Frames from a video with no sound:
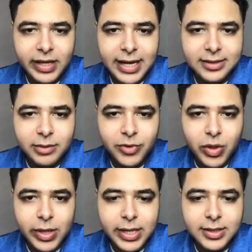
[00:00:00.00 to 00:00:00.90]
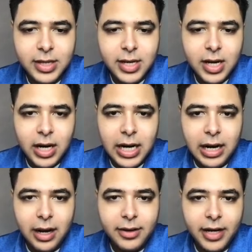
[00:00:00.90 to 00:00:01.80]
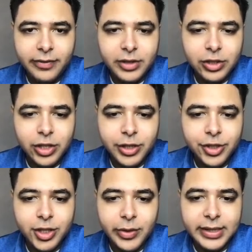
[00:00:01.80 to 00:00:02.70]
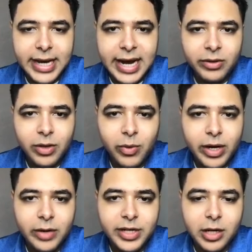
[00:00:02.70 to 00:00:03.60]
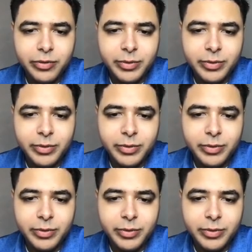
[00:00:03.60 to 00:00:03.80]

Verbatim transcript: had some noise. Uh, and definitely the chart is showing that. And where do we go from